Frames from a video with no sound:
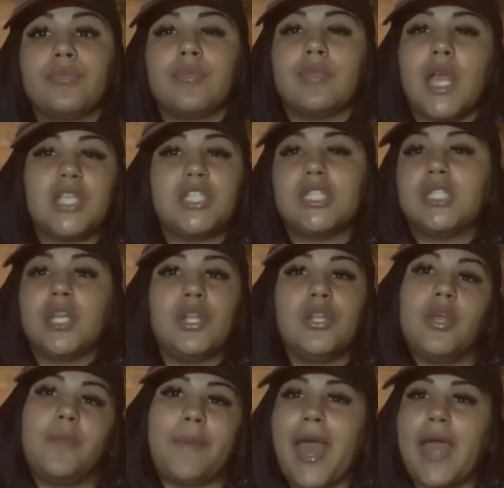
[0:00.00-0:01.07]
that's just gonna
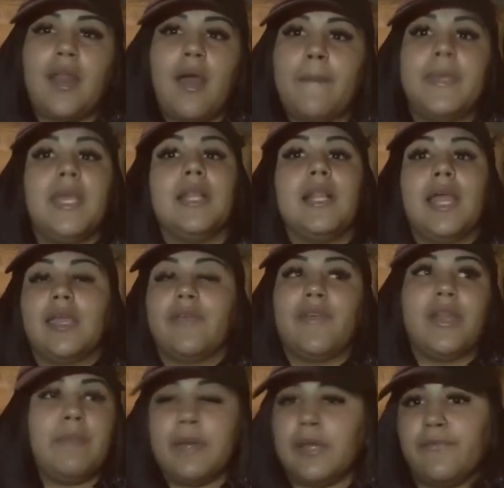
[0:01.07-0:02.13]
look bad on me. Like, if
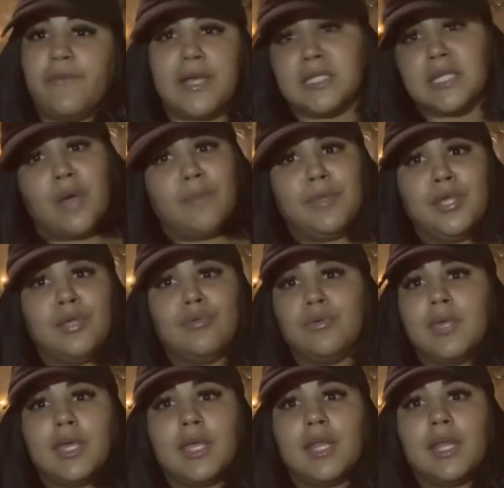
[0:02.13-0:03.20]
anybody finds out me and you
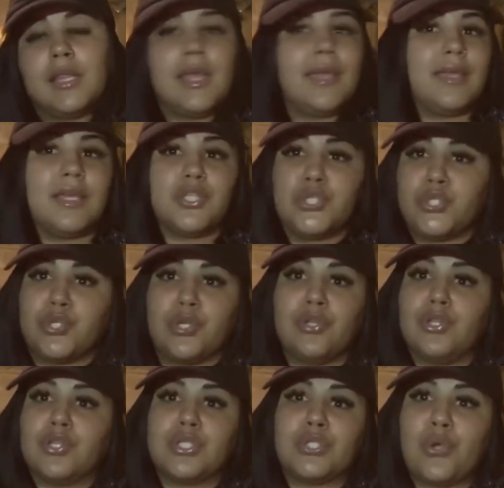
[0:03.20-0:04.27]
kicking it, like, it's just gonna
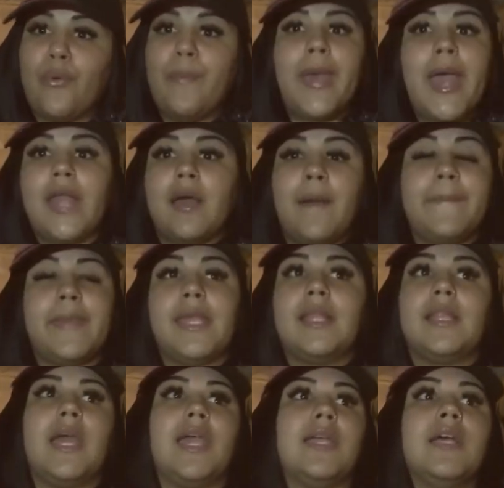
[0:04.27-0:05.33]
look so bad on me.
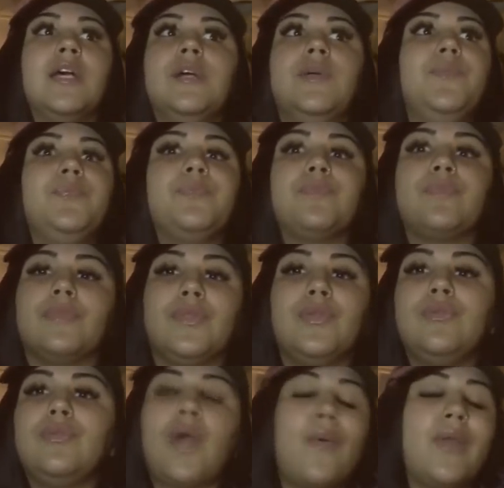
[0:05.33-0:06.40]
Like,
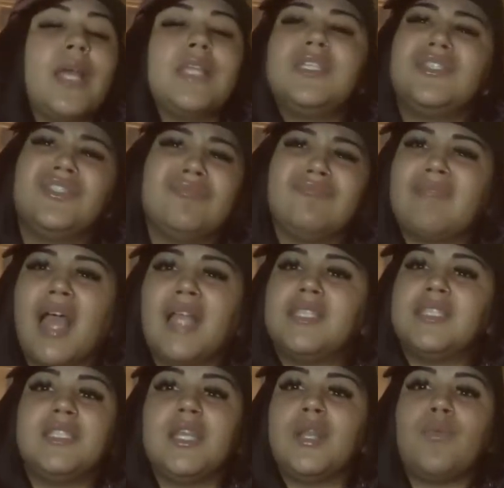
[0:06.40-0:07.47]
and I
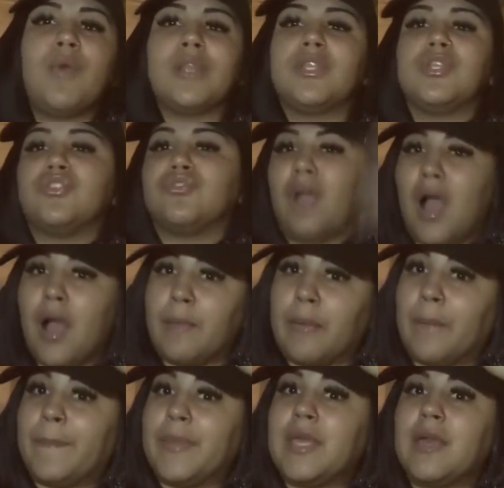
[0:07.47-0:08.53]
just didn't want the
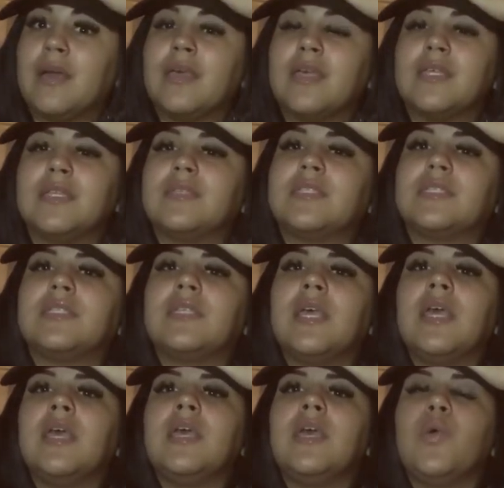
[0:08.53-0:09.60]
drama, because
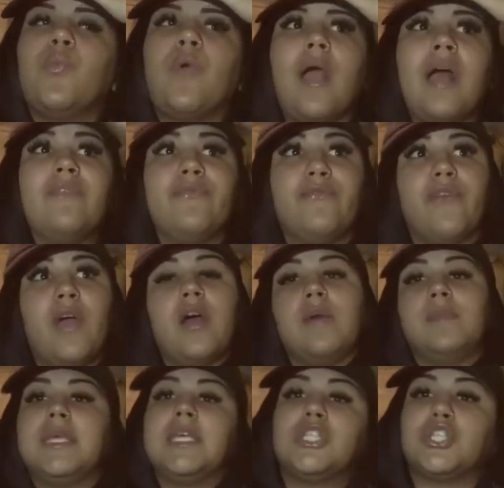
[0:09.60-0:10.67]
where I'm
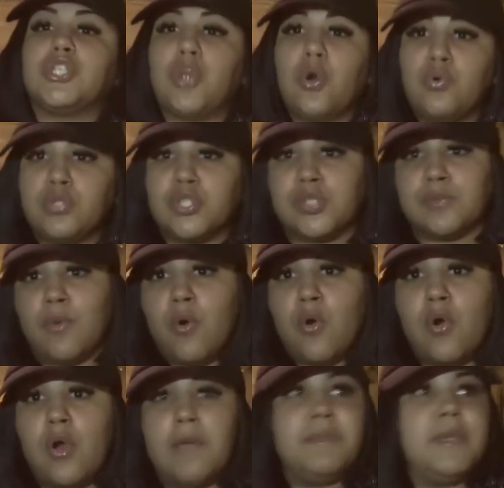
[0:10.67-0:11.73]
from is so
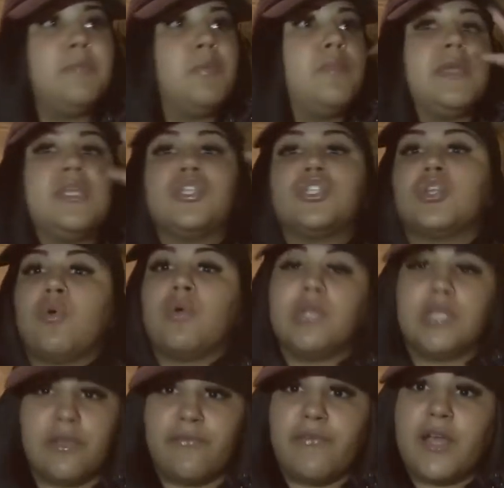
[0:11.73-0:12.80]
small, and people be so
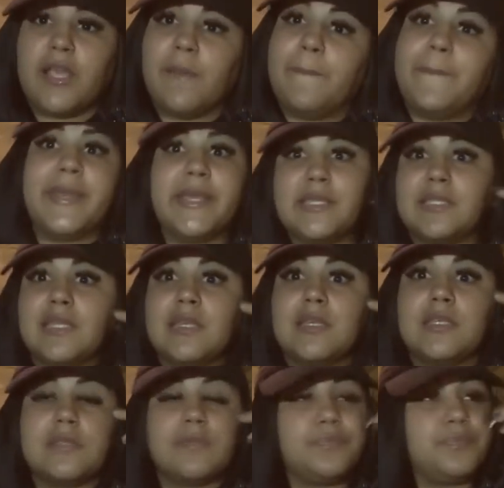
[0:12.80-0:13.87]
in your fucking
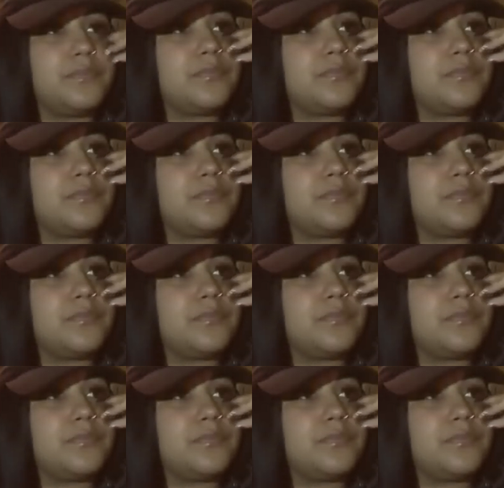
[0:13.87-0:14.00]
business.